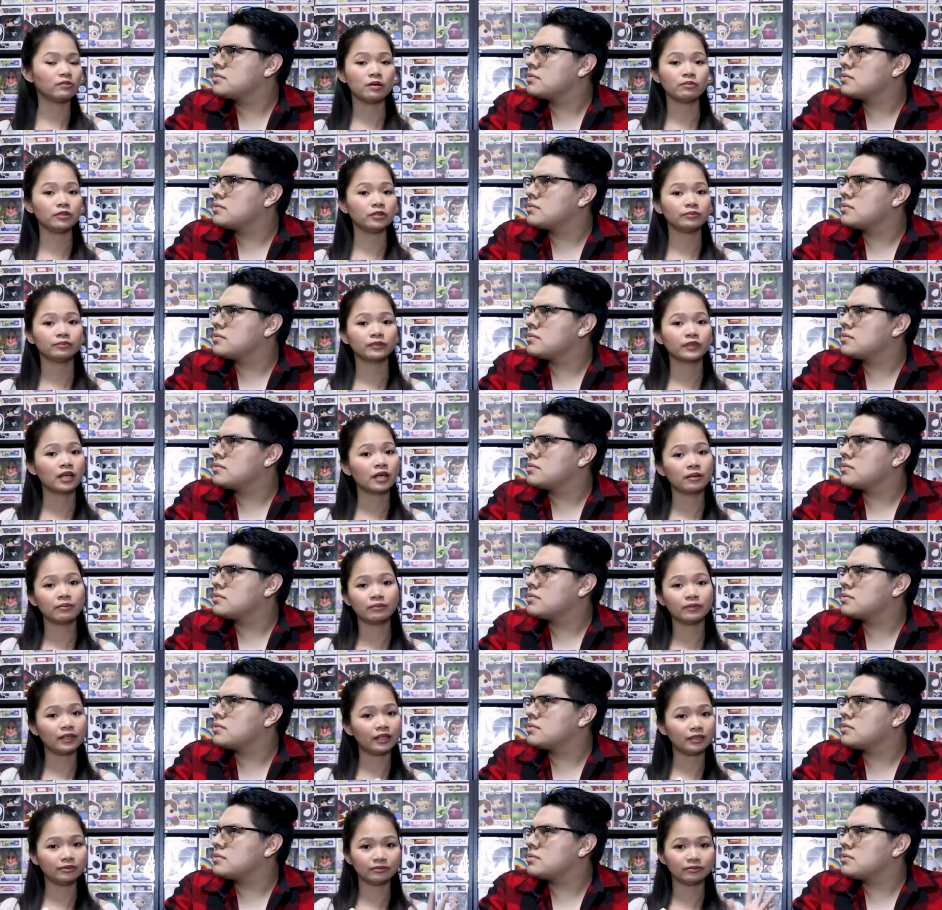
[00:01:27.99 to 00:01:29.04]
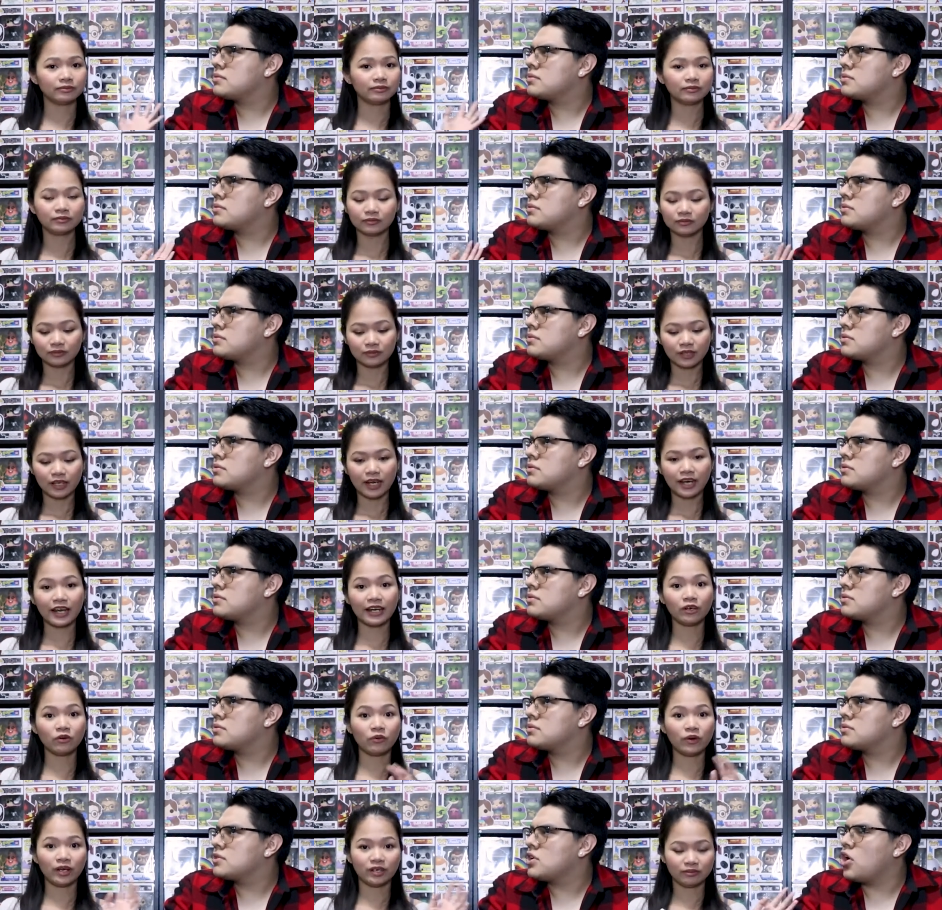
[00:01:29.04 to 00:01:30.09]
Speaker 1: remember. But
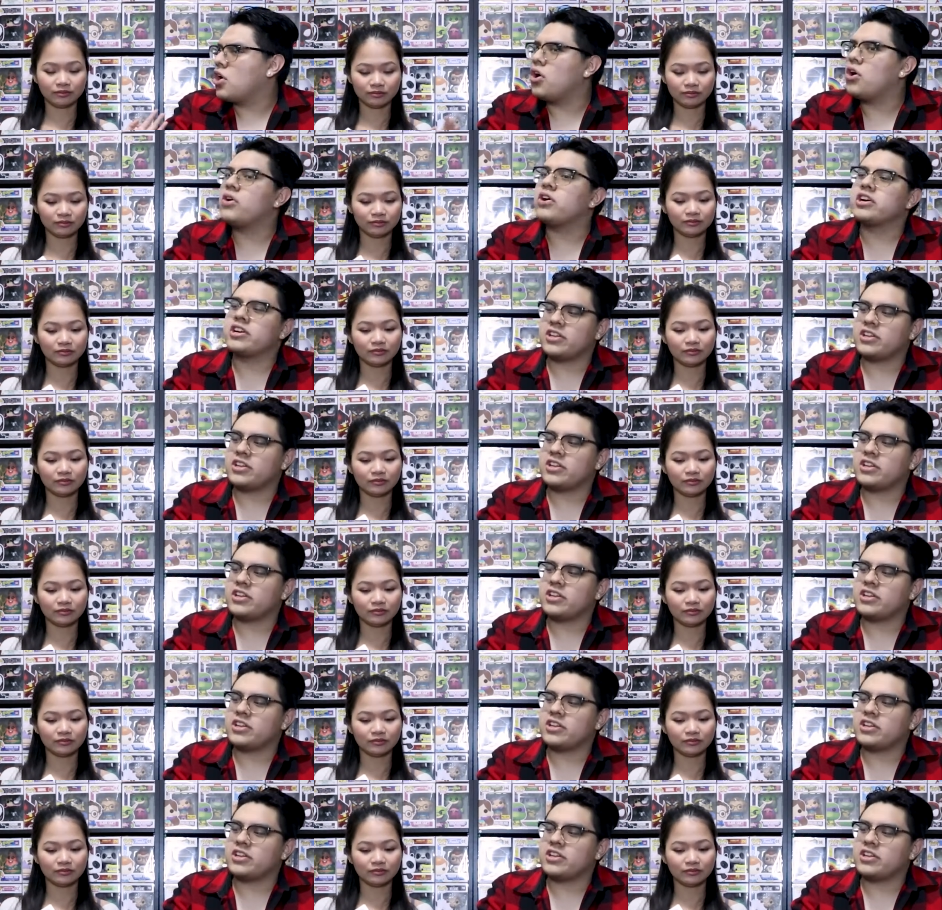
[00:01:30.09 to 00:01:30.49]
anyway. Oh,